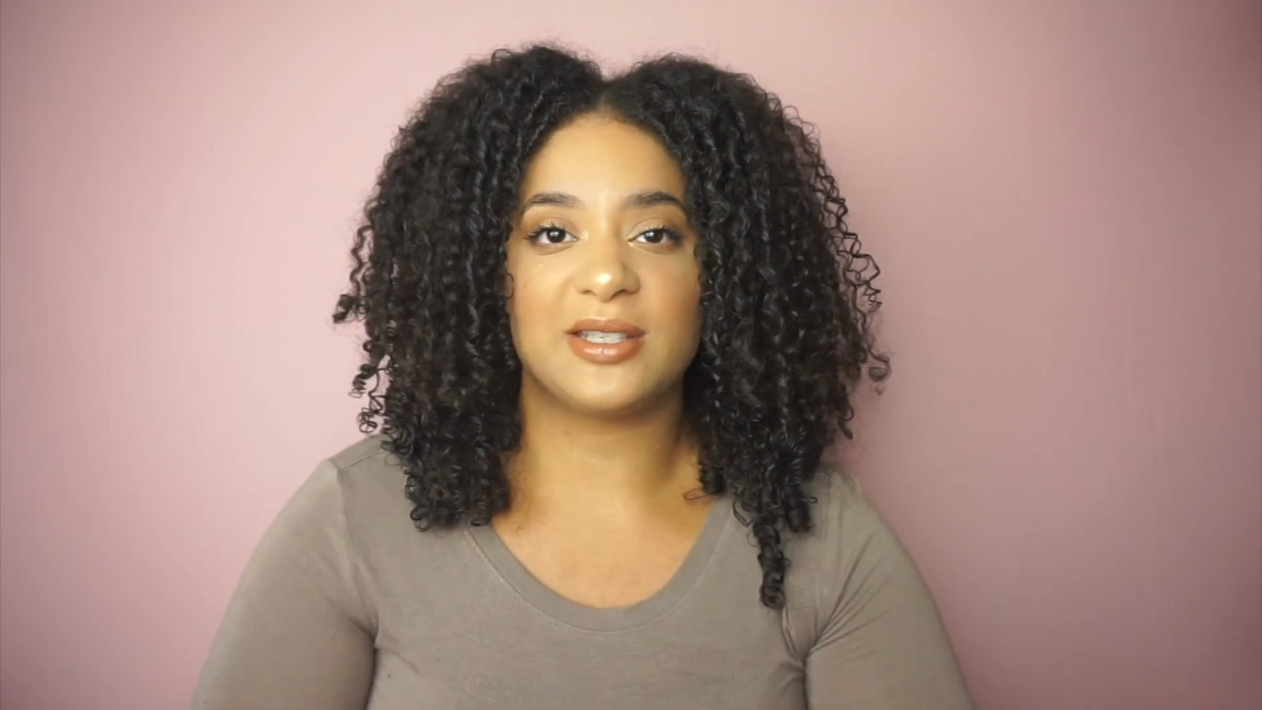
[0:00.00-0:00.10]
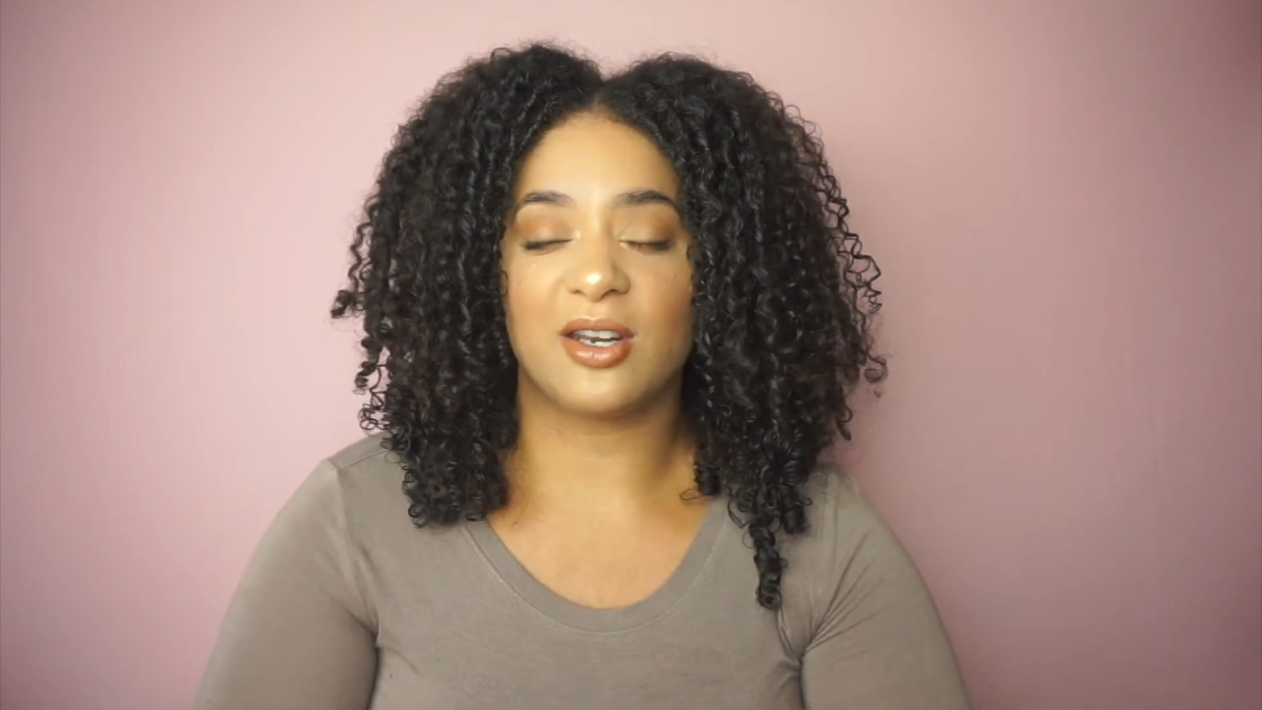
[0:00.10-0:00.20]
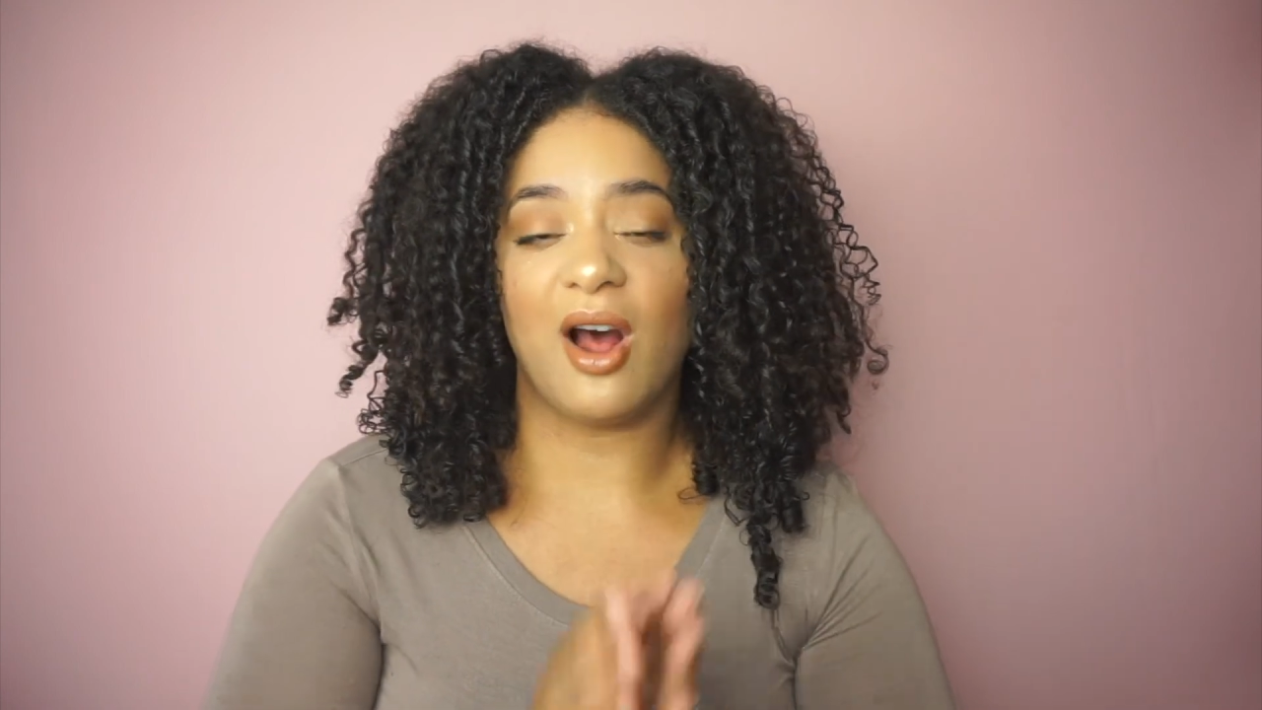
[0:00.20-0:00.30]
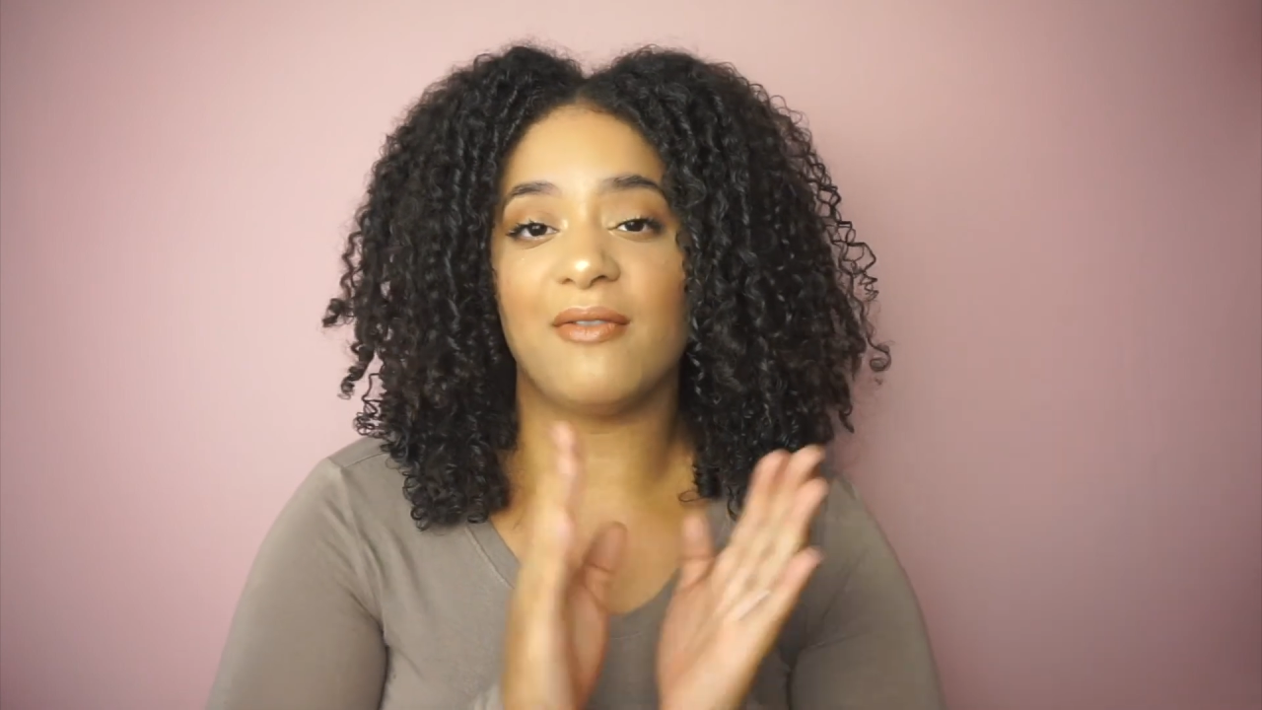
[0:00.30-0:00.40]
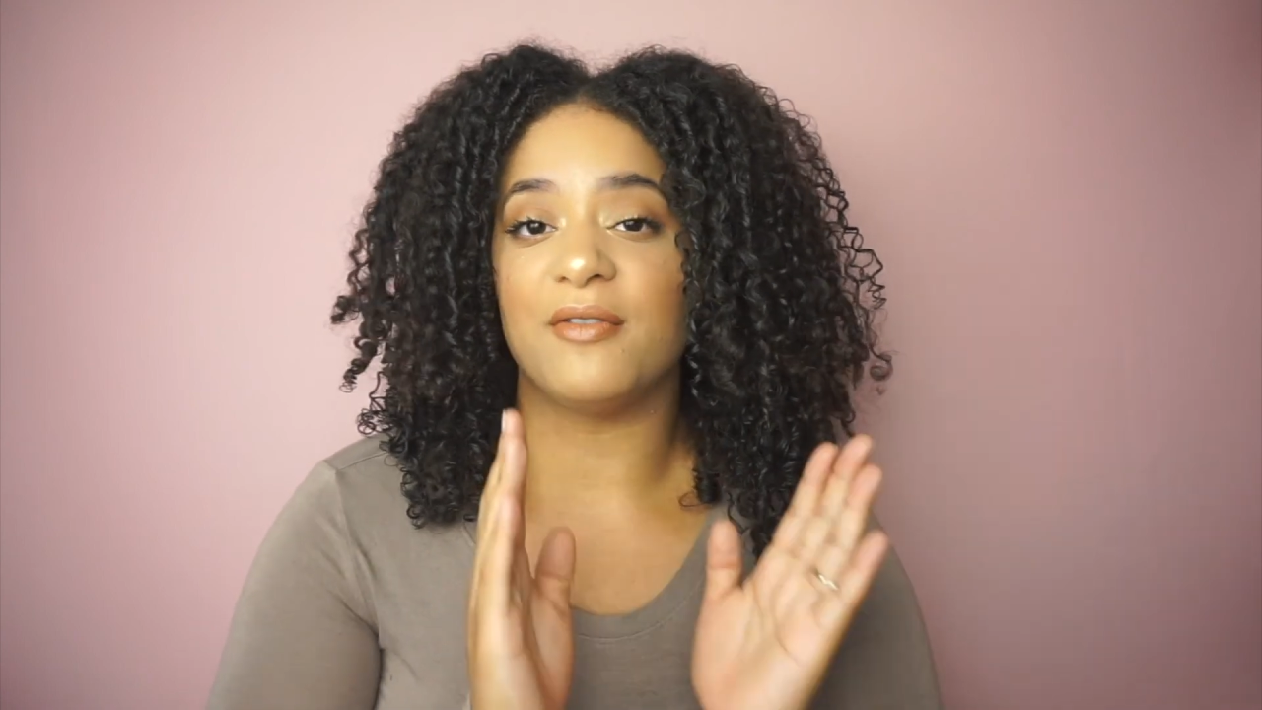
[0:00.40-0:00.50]
it
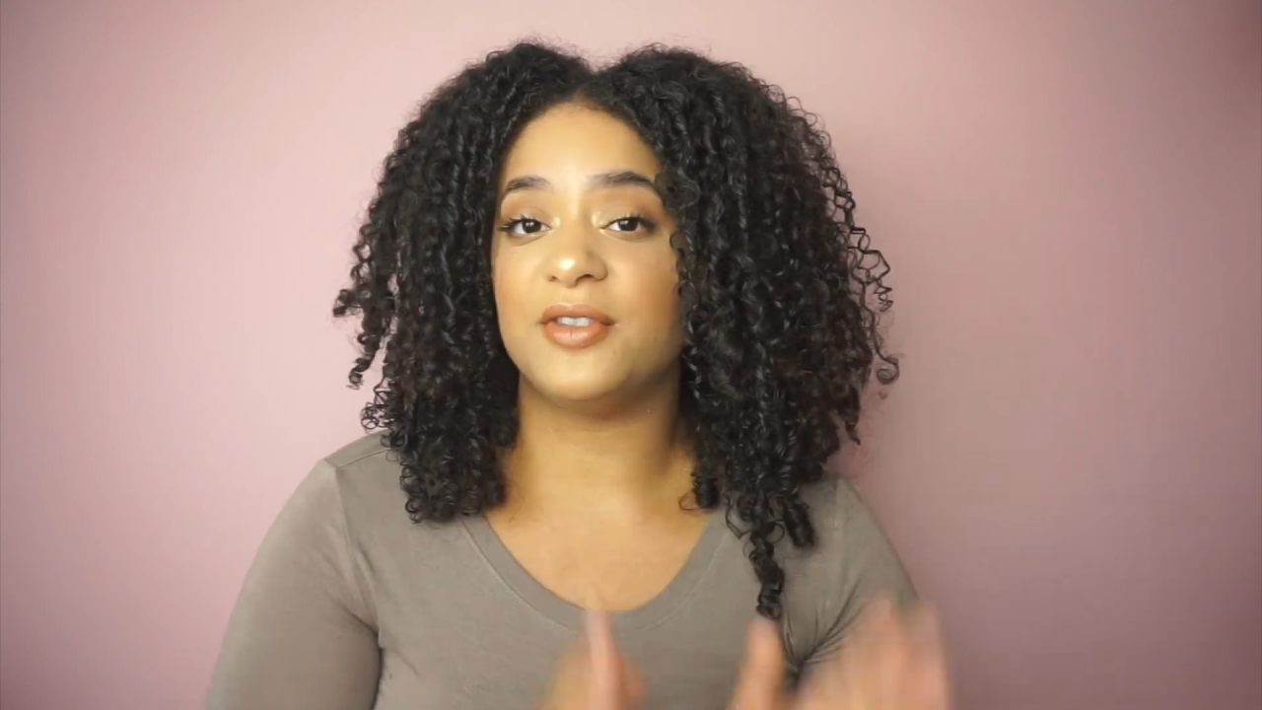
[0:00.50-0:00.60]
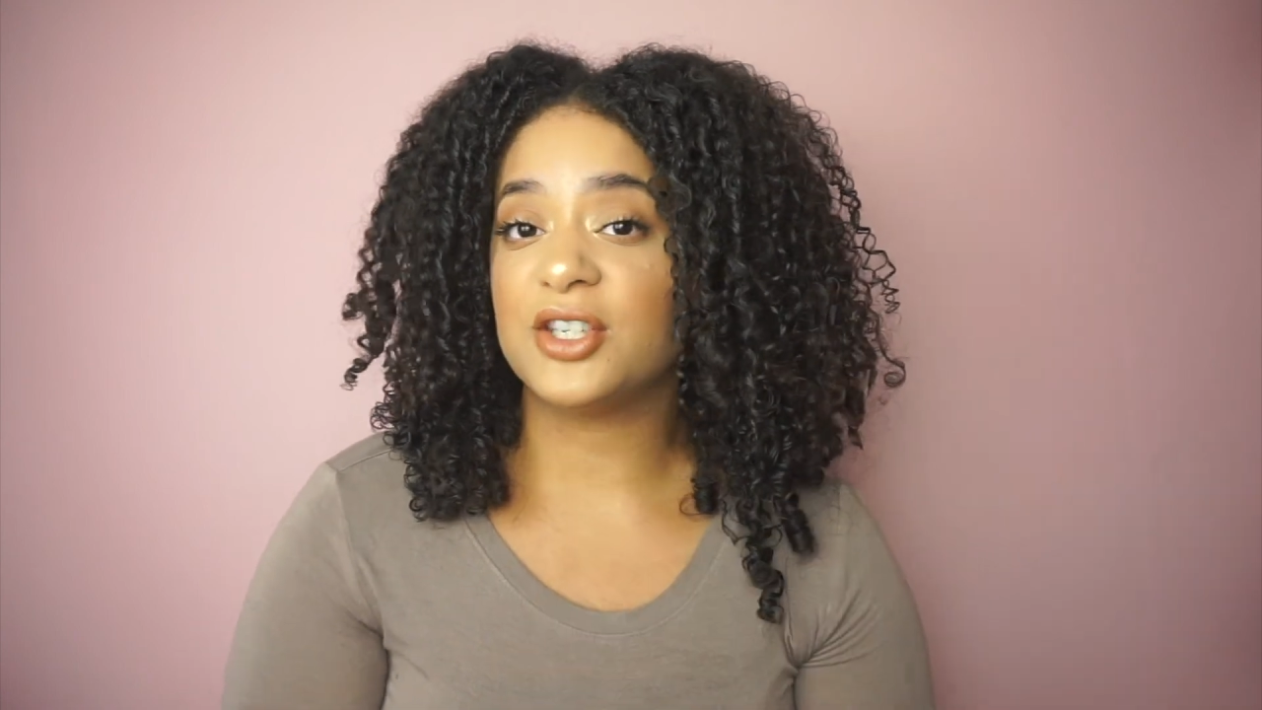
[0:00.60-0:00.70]
off of